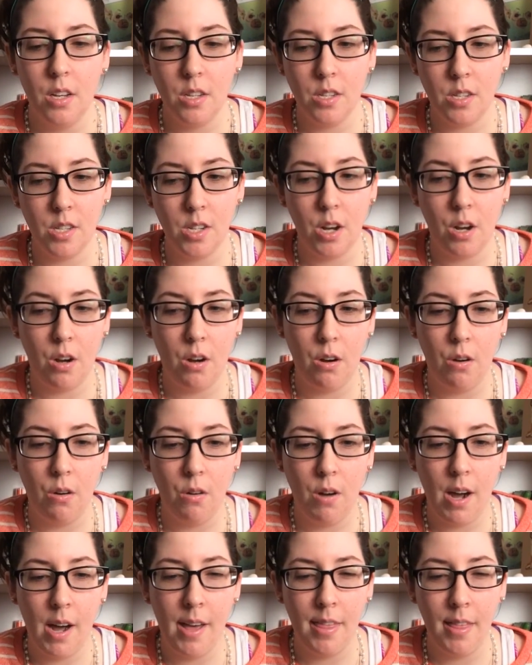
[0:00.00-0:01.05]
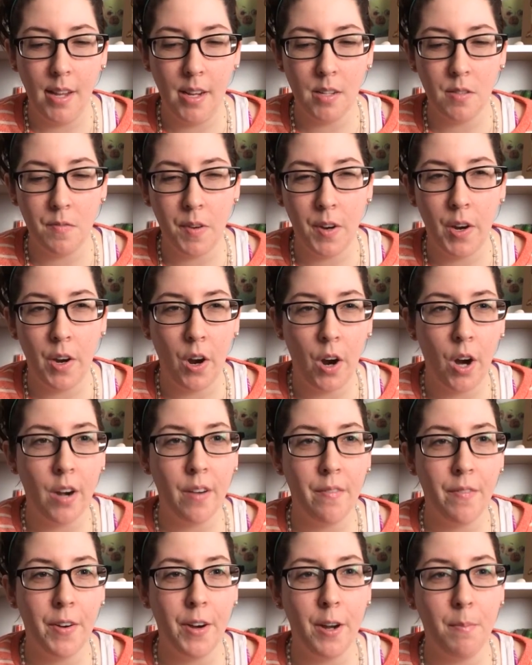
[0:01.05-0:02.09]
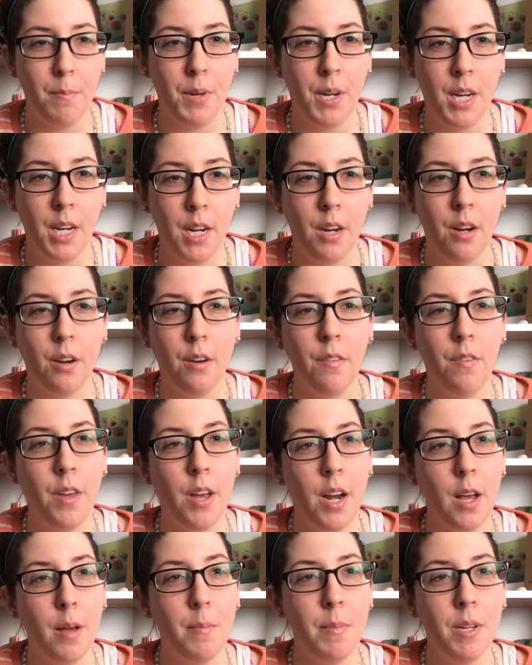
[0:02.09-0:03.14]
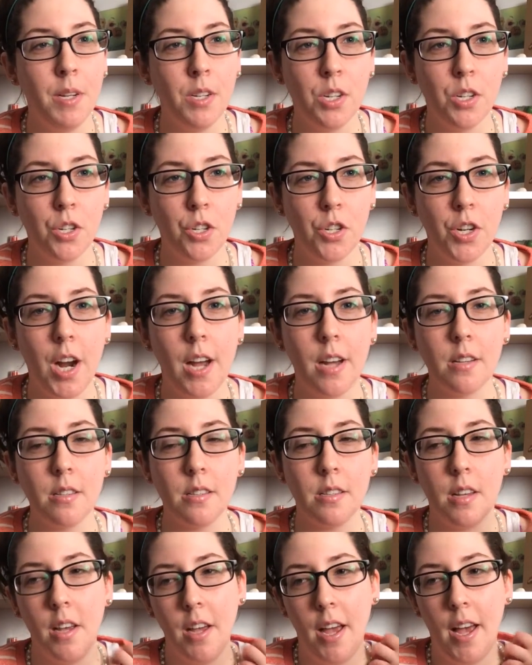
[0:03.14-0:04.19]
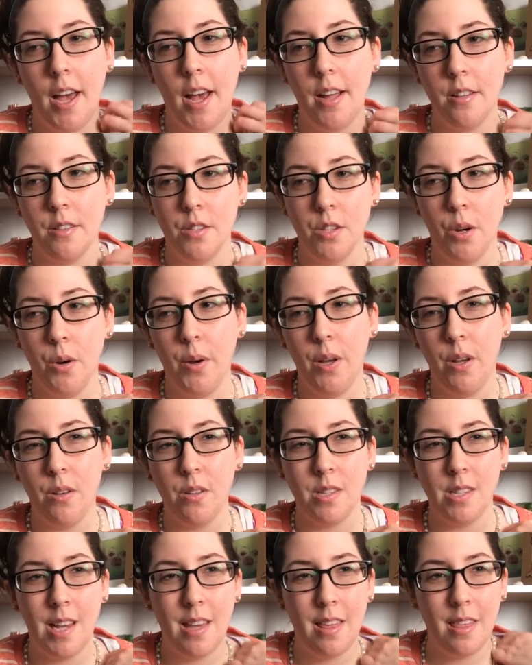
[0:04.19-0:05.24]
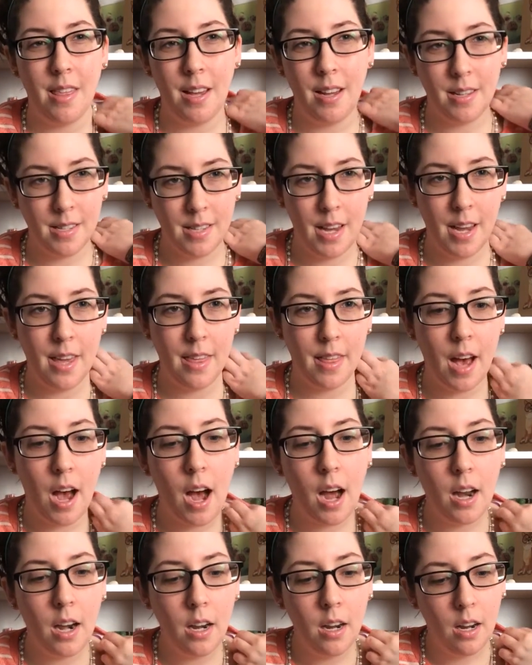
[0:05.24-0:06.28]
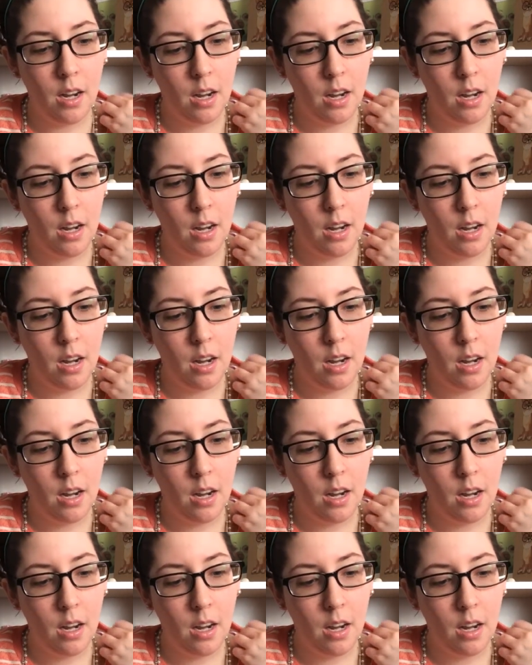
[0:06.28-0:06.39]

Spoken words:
So I think it's very hard for him to hear that I'm in distress, and so he'll say things like that,